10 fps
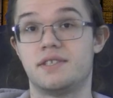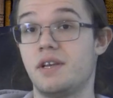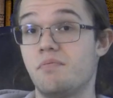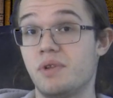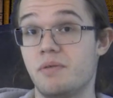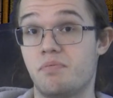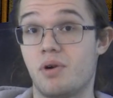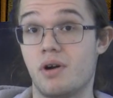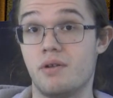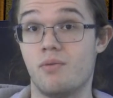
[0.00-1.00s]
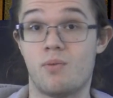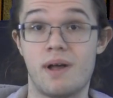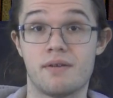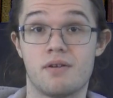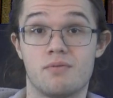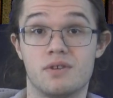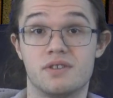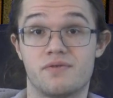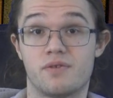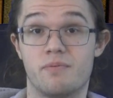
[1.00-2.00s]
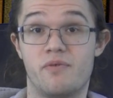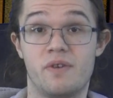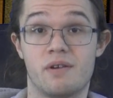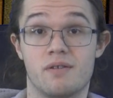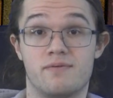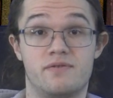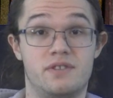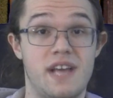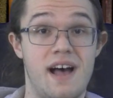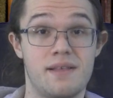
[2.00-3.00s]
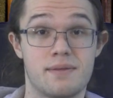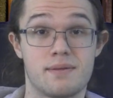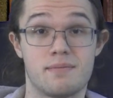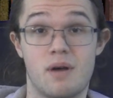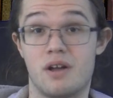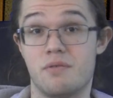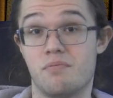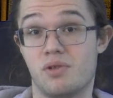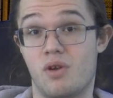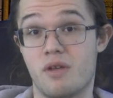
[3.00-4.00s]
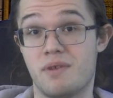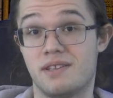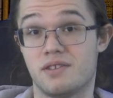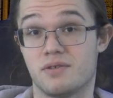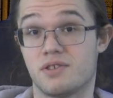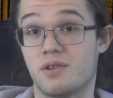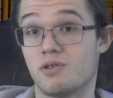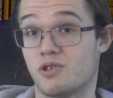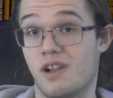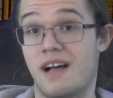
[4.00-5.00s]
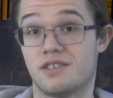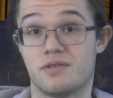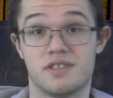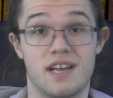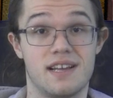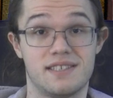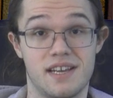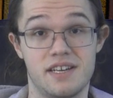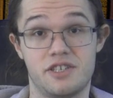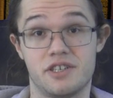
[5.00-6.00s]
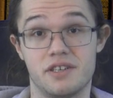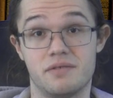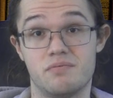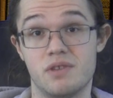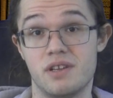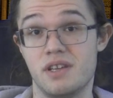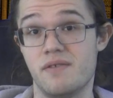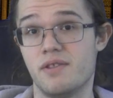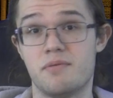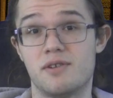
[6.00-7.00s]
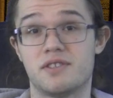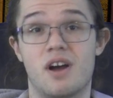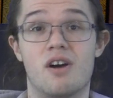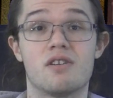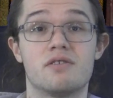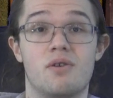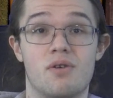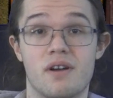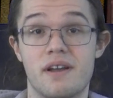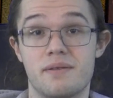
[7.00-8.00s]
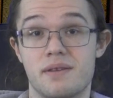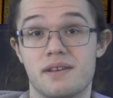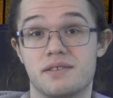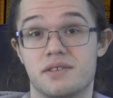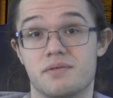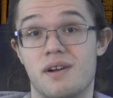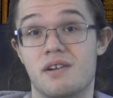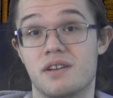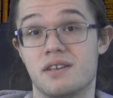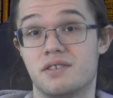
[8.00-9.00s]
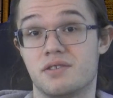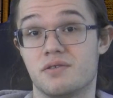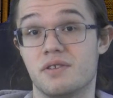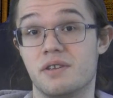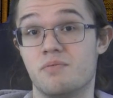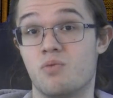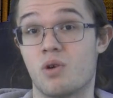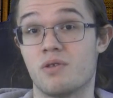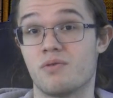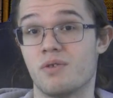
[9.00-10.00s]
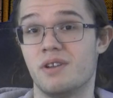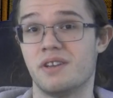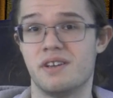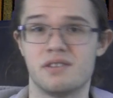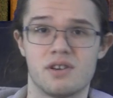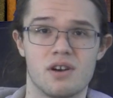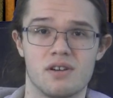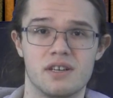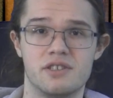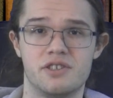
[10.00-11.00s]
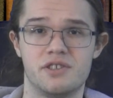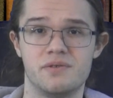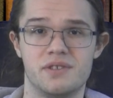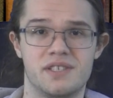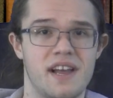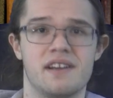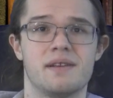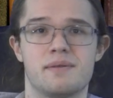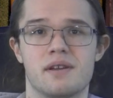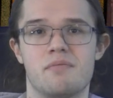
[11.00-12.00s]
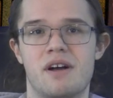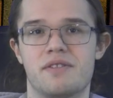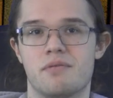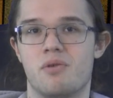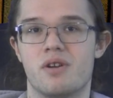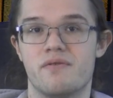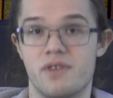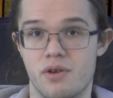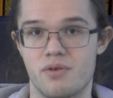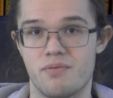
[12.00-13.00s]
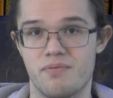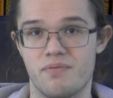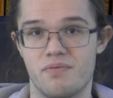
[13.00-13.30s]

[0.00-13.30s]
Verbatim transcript: Simply put, whether it was from fear of death, unemployment, or social ostracization, even the most hardcore atheists throughout history weren't really encouraged to say anything about their point of view.